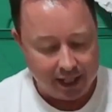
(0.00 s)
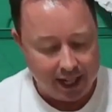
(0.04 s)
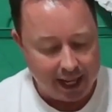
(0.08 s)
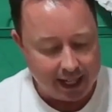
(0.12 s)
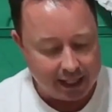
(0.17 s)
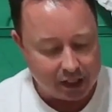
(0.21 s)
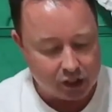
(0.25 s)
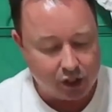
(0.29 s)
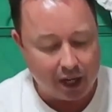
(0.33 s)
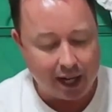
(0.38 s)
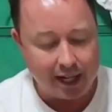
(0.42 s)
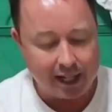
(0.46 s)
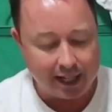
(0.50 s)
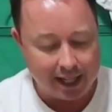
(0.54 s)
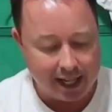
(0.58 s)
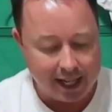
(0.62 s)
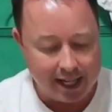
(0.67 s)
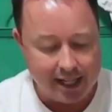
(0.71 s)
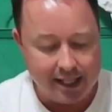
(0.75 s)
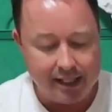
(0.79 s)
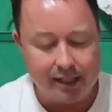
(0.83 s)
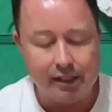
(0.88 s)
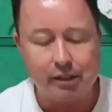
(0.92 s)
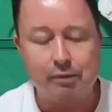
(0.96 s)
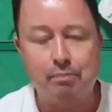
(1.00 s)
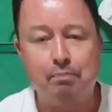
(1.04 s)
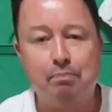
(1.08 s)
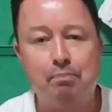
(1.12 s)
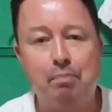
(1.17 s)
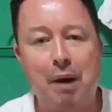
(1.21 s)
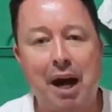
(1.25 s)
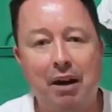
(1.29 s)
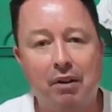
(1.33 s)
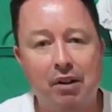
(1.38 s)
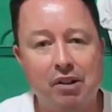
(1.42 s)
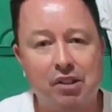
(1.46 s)
The next track
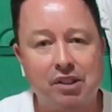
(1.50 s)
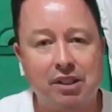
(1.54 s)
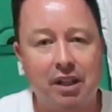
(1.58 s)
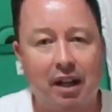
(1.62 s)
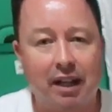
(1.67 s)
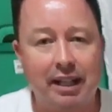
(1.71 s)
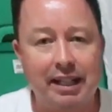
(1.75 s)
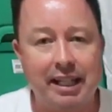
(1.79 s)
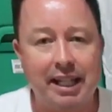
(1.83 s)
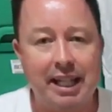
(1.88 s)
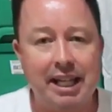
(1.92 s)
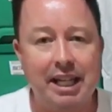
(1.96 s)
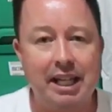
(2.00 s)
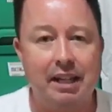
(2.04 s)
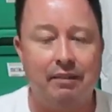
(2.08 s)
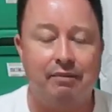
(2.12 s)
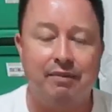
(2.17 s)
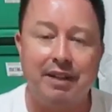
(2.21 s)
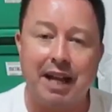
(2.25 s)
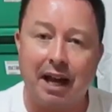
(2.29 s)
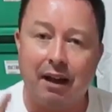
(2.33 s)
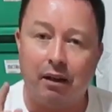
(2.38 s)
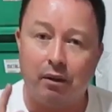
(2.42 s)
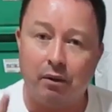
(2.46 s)
is Parasite Eve.